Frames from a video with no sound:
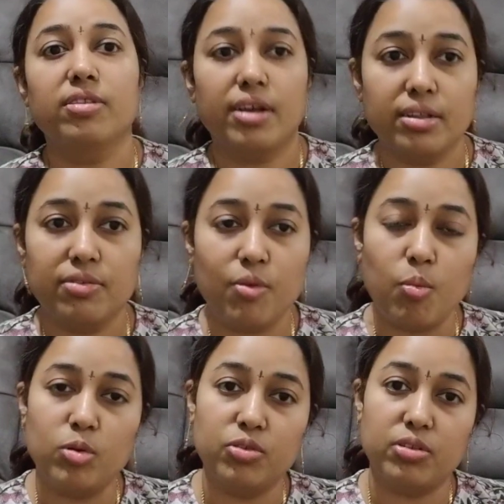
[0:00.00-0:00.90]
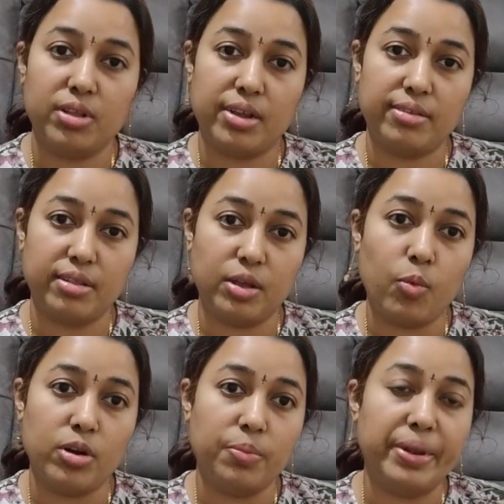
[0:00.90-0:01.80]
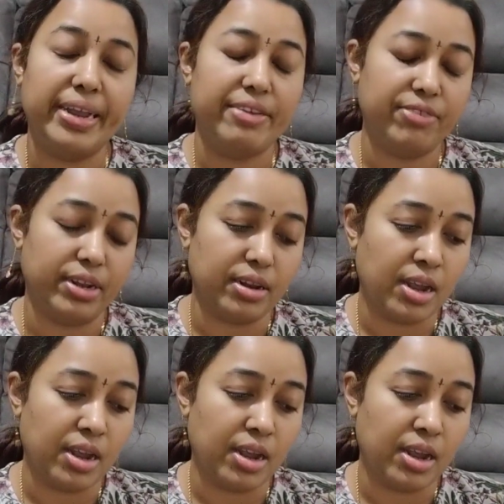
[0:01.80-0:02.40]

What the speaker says: science for most of the things that they want to believe in.